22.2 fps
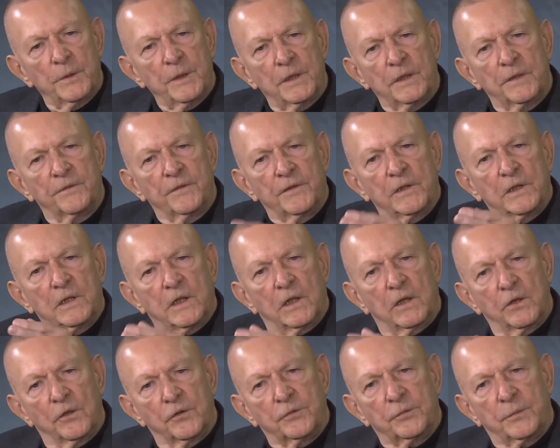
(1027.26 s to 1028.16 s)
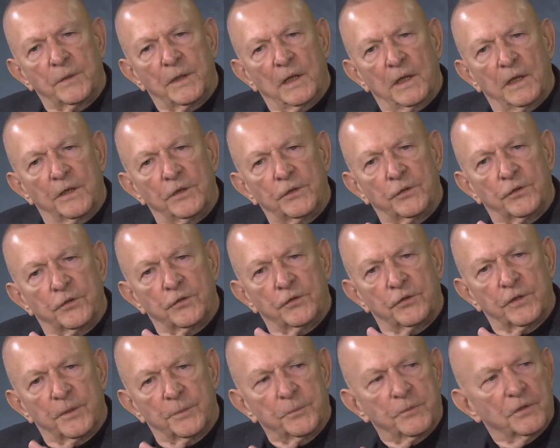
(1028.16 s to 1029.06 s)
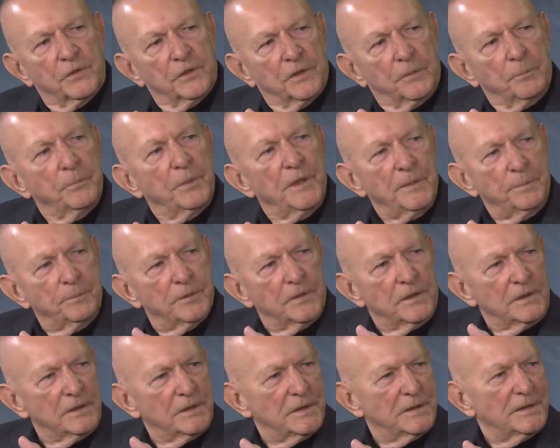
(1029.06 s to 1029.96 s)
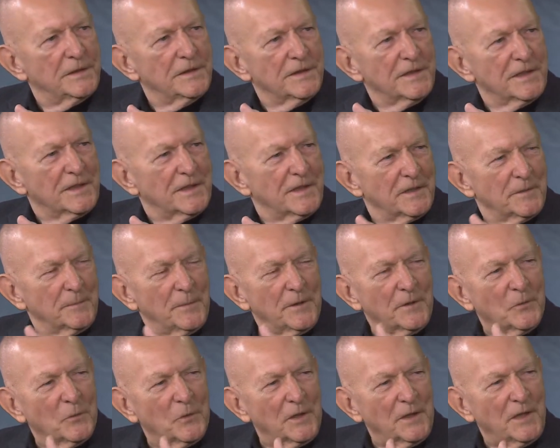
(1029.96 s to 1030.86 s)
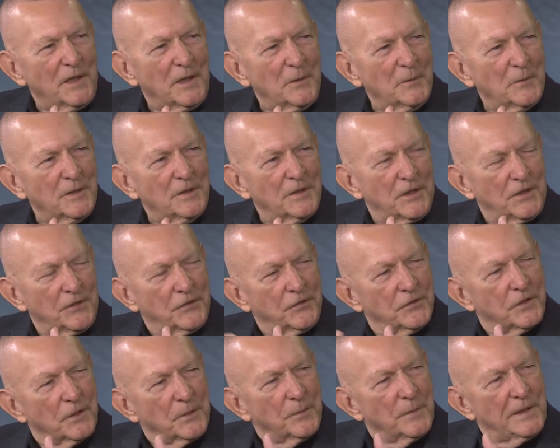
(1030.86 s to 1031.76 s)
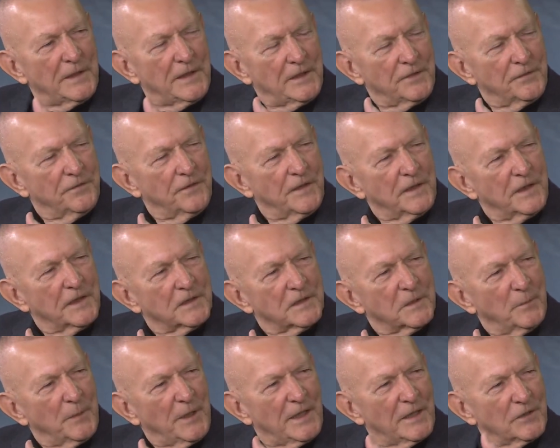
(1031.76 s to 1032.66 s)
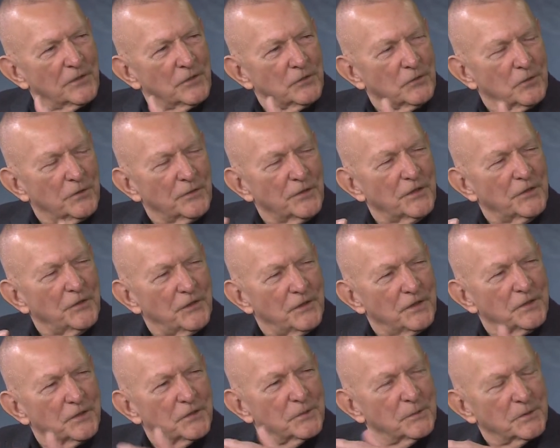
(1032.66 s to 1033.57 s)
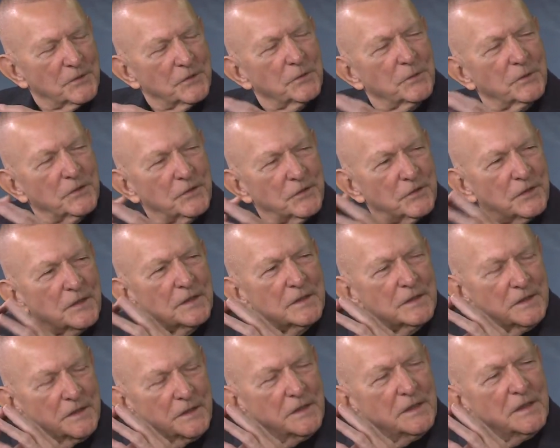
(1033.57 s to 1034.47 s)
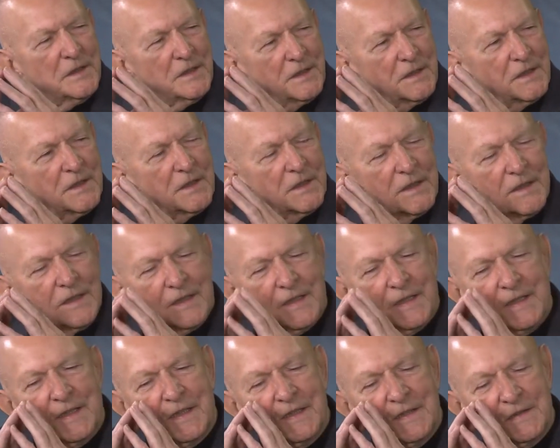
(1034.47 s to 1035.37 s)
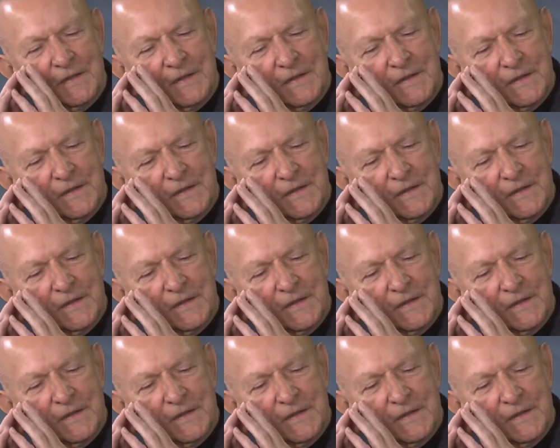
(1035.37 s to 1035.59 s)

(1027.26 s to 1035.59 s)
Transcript: we had a very close relationship to the people that had been working with us that were now fighting the battles overseas, which was uh, hmm. uh,